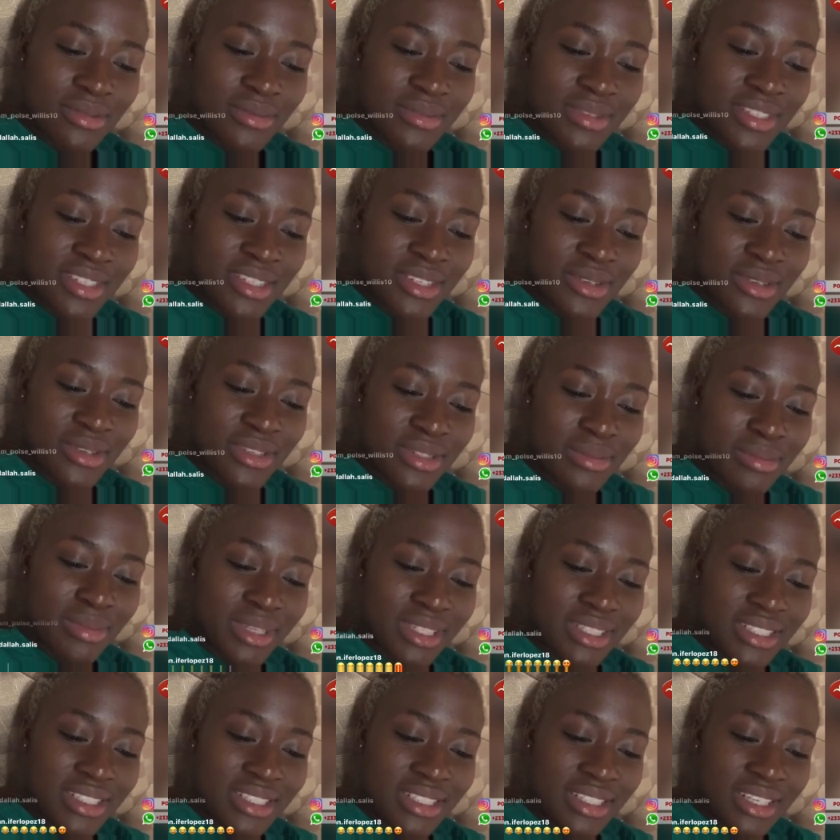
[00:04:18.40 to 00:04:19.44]
serious, but
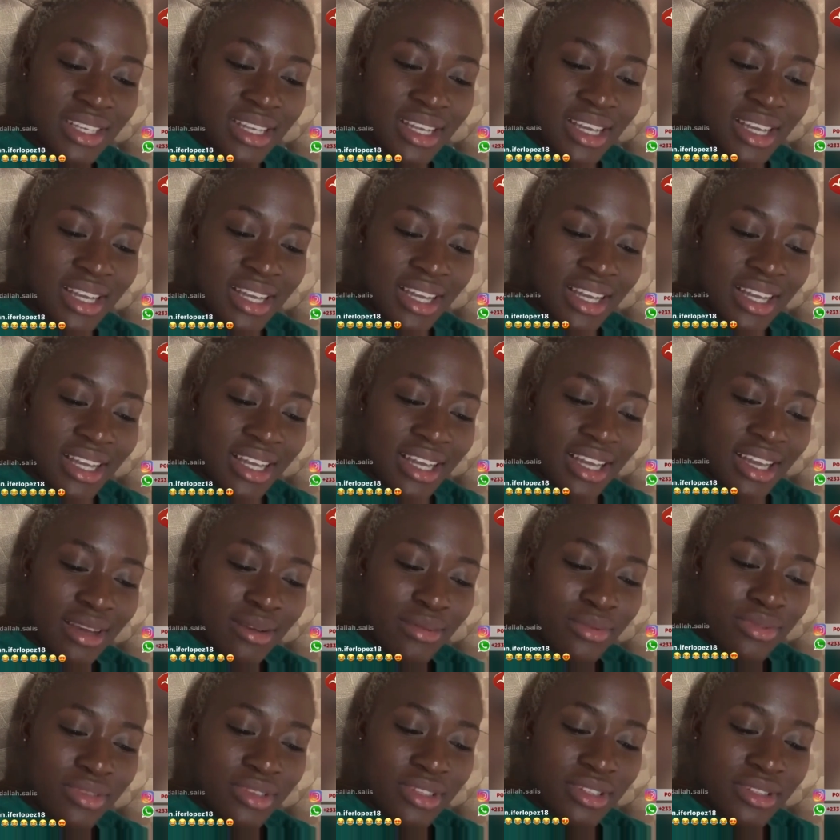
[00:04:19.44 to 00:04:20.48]
I'm
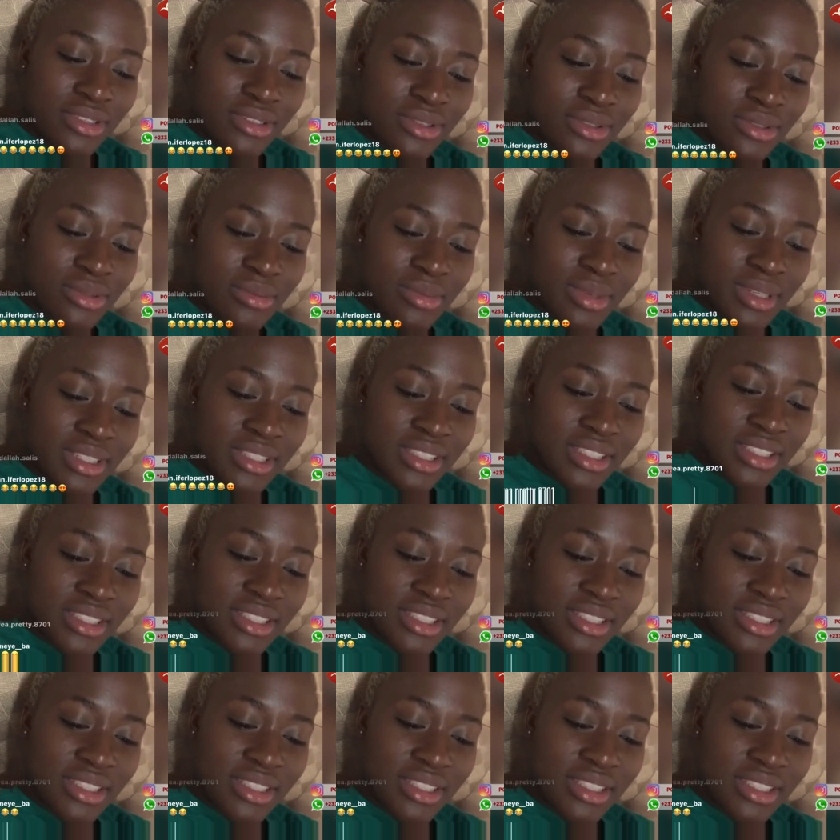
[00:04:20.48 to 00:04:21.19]
feeling too much.